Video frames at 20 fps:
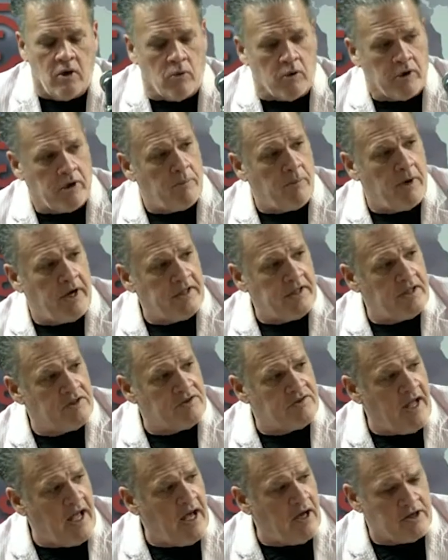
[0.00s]
we're going to break
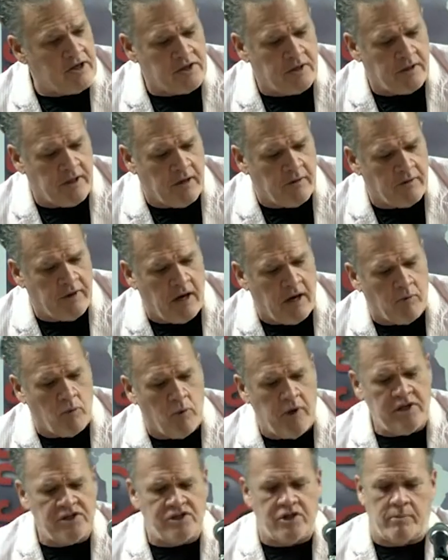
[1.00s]
this down. Now,
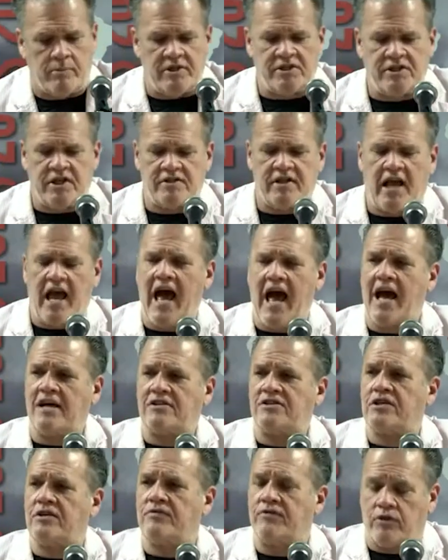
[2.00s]
wisdom, he says,
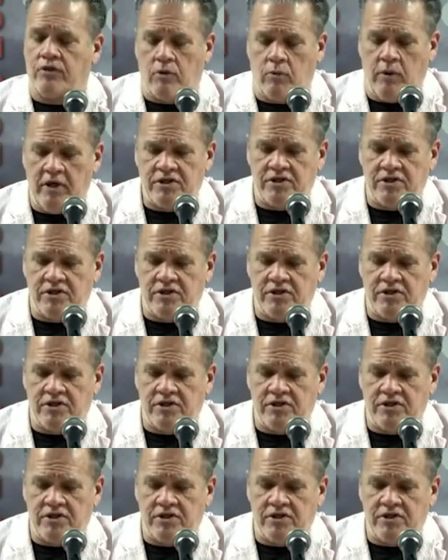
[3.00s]
ask for the